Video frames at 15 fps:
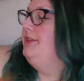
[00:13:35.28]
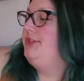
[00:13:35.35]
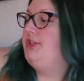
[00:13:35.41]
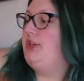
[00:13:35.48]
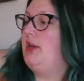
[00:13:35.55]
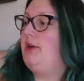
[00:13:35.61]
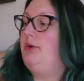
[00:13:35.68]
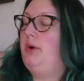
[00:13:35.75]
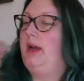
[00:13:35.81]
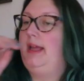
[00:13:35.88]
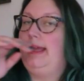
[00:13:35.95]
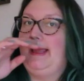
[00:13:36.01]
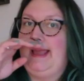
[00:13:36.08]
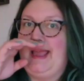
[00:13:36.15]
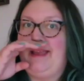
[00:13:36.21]
So
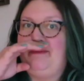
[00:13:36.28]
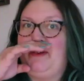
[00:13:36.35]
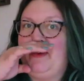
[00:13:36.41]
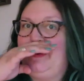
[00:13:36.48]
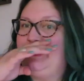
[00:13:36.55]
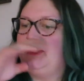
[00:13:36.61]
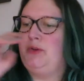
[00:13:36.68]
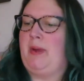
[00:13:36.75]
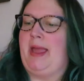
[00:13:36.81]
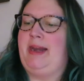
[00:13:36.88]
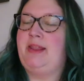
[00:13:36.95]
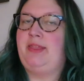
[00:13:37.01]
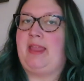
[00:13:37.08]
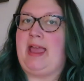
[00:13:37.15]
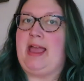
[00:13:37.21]
I'm going to
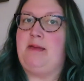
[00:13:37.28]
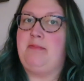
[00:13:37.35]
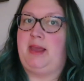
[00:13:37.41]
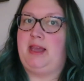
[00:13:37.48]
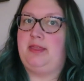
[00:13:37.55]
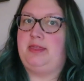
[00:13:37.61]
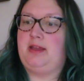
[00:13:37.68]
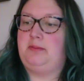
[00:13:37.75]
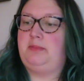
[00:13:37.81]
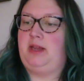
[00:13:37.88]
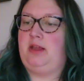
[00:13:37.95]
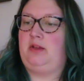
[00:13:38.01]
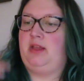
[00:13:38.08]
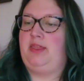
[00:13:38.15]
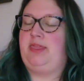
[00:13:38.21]
edit that, make a
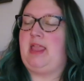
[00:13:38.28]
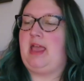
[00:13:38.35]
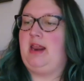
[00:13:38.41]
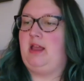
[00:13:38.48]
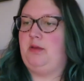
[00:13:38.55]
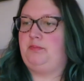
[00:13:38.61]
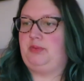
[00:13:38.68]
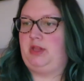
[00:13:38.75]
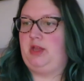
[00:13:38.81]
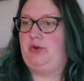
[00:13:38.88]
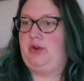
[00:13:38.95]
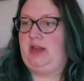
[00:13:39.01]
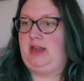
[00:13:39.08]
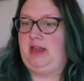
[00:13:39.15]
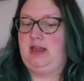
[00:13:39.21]
thumbnail, get that
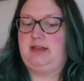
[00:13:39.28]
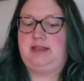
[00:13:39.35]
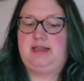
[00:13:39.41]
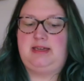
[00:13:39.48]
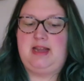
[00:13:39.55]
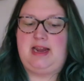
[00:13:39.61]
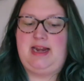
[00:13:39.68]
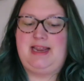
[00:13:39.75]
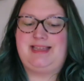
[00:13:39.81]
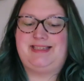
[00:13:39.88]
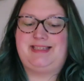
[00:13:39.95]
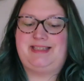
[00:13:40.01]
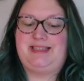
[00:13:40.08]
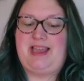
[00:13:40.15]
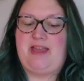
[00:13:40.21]
uploading. Tonight at
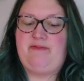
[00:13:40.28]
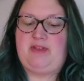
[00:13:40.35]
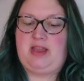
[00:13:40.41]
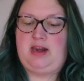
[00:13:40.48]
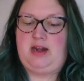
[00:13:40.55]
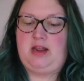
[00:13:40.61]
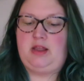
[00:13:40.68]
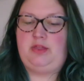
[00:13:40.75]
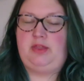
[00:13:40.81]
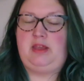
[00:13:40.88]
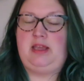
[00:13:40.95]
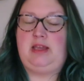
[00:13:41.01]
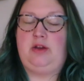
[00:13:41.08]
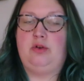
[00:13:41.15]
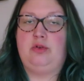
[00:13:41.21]
7,
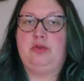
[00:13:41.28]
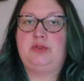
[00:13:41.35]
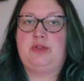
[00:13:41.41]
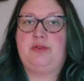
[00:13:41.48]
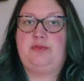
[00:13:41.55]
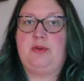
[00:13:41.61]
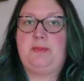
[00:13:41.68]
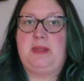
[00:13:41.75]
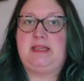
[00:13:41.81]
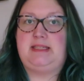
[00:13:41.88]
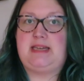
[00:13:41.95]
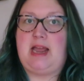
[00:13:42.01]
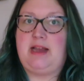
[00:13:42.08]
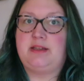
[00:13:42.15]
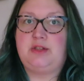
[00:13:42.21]
the girls from the
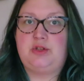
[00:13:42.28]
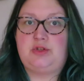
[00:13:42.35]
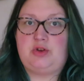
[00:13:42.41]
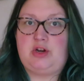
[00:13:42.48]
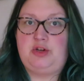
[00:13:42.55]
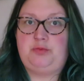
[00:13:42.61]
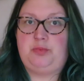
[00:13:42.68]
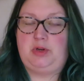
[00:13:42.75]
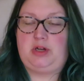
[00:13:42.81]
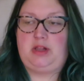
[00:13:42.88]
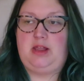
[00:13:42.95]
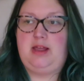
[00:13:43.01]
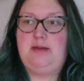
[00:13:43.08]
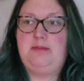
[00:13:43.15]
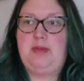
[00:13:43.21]
Stacks of Strange Book
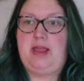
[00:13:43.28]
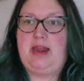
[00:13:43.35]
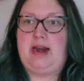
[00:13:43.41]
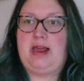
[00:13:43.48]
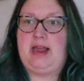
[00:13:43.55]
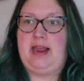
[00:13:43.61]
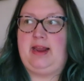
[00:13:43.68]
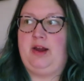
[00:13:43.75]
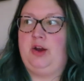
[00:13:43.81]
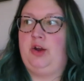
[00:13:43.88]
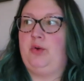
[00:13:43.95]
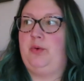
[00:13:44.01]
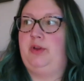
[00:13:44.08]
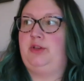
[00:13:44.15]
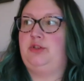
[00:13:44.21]
Club and I are
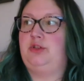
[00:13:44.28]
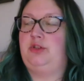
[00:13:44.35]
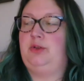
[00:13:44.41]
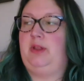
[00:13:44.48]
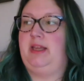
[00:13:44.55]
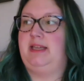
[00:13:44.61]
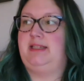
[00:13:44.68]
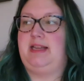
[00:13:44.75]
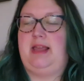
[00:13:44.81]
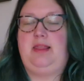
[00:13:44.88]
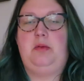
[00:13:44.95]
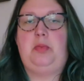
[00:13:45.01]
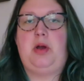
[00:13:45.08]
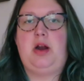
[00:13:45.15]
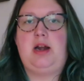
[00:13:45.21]
going to do like a
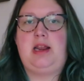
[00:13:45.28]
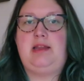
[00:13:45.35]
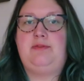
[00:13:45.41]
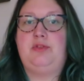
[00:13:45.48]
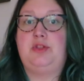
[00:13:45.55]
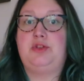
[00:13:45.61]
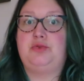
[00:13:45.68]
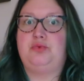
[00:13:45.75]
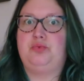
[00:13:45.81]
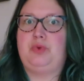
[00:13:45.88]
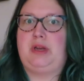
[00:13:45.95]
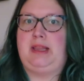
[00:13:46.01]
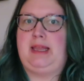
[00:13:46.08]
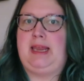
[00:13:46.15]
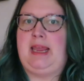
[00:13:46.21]
teleparty for this
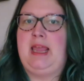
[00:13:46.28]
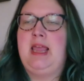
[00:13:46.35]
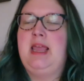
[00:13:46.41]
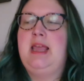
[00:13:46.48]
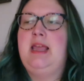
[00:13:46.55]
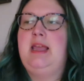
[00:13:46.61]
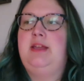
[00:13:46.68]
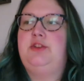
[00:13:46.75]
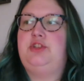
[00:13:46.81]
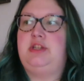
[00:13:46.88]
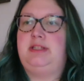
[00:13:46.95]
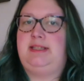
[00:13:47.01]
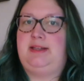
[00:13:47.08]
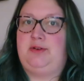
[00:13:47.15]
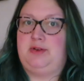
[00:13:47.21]
really
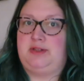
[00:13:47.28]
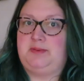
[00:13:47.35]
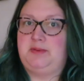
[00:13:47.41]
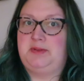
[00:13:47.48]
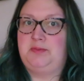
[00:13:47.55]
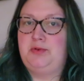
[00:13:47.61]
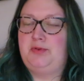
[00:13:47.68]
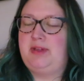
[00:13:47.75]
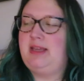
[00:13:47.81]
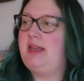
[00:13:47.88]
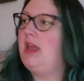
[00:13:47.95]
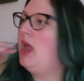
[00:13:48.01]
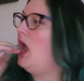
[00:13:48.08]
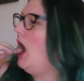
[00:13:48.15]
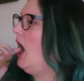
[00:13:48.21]
cheesy Christmas
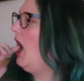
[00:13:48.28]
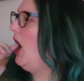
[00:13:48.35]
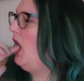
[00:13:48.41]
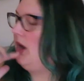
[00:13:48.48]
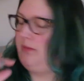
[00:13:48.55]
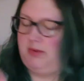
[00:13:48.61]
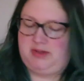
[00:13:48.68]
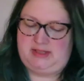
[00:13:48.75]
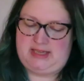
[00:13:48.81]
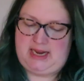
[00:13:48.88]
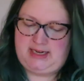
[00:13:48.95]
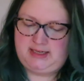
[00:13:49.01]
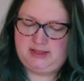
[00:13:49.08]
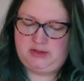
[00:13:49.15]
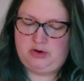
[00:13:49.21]
movie. I don't even know,
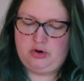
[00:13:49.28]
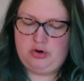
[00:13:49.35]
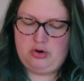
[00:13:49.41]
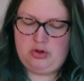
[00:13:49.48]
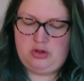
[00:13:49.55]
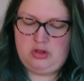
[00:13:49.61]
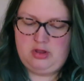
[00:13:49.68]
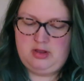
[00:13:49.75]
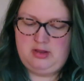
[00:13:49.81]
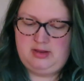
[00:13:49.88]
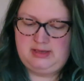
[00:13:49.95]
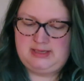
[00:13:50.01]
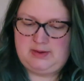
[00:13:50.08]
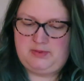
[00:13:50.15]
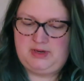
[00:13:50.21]
Santa's Girl?
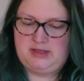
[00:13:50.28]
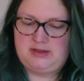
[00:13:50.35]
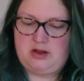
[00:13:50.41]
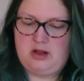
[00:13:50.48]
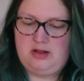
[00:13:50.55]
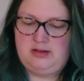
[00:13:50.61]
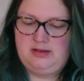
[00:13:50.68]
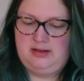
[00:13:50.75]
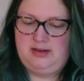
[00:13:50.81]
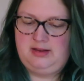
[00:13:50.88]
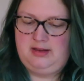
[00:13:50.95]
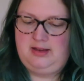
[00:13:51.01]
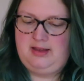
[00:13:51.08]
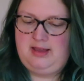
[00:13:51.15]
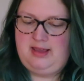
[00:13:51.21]
Is that what it's called?